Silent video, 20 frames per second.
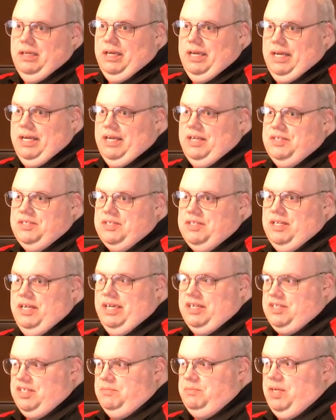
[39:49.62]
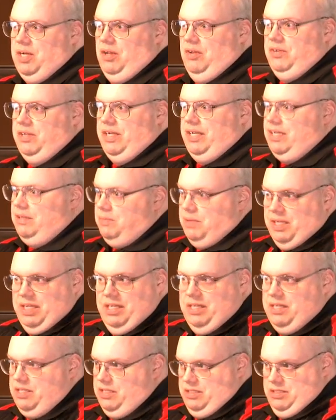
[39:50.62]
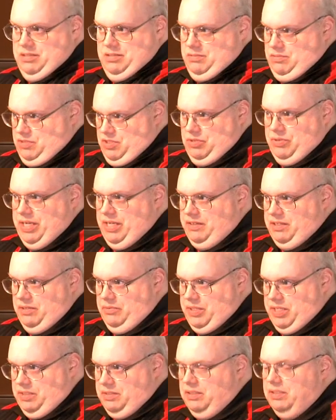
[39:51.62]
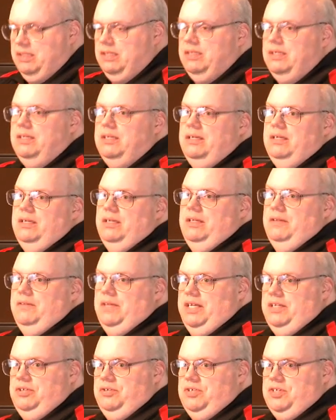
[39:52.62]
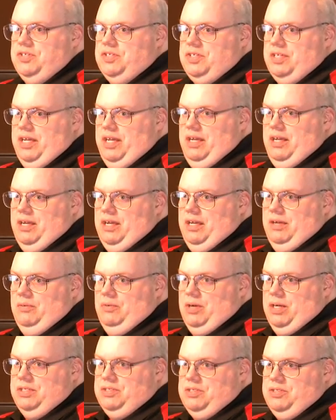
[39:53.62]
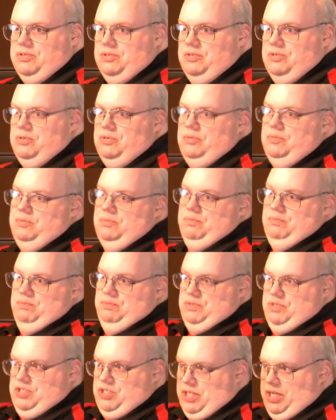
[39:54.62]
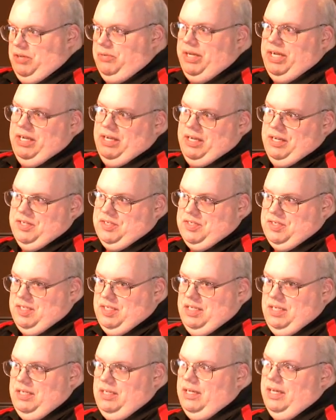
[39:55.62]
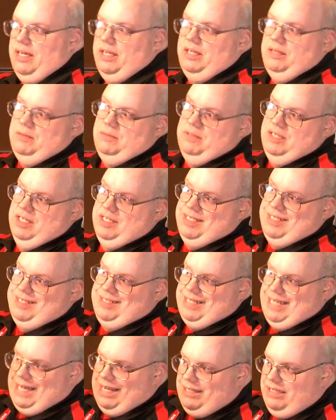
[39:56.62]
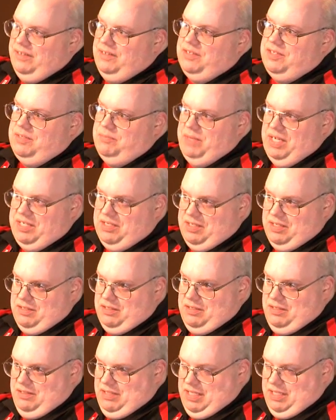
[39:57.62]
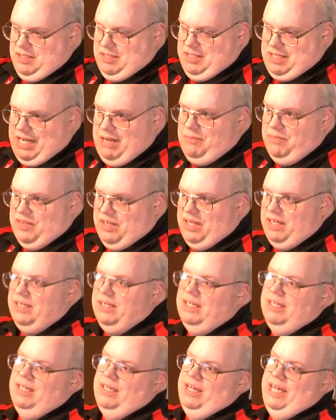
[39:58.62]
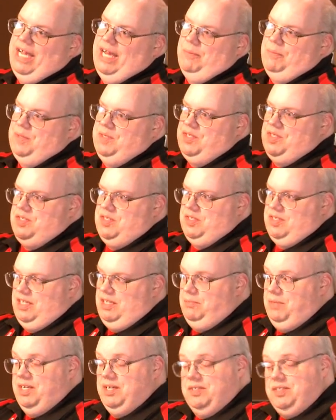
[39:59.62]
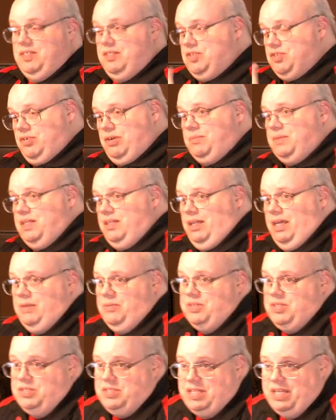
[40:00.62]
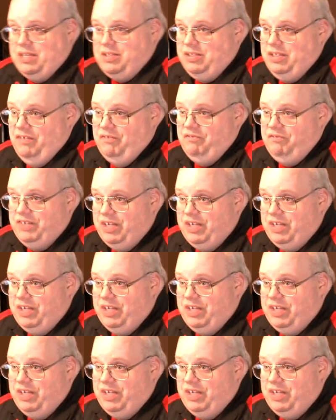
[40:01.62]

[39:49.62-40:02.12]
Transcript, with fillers: as XML that anybody can do anything with. Then you just say, I want to generate it as C, and it does exactly this, makes it the same thing happens in C. Because the scripting language is actually a